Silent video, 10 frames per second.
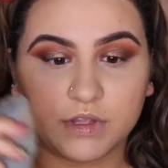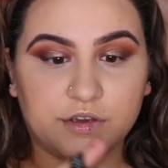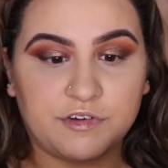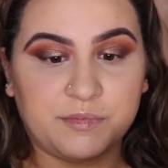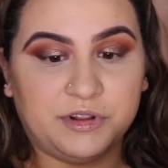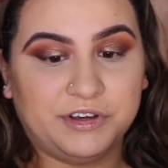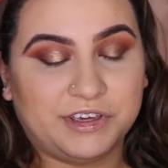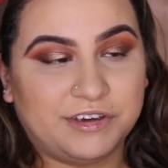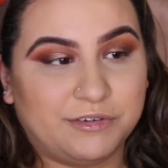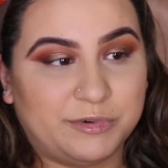If I'm
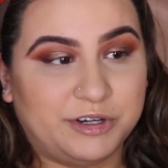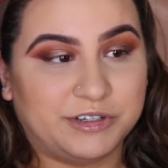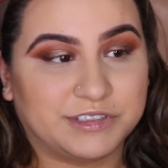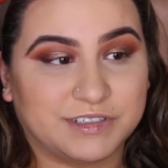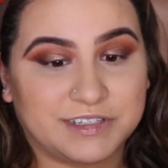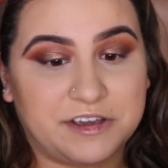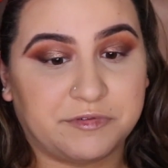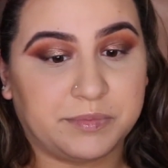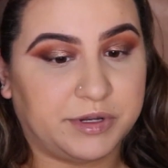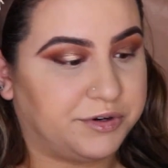looking over here, it's because I have
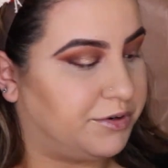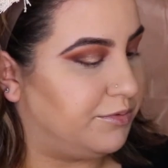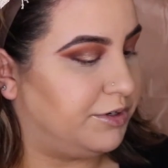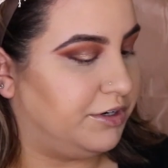a mirror over